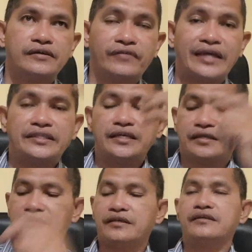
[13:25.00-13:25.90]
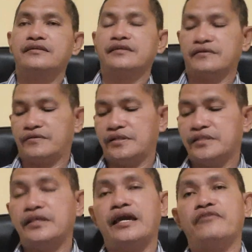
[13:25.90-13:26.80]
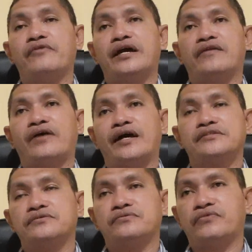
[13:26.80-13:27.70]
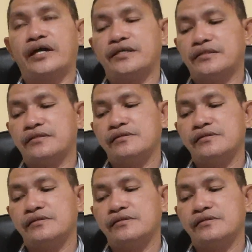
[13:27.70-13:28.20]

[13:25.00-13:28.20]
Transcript: writing, they were asked to write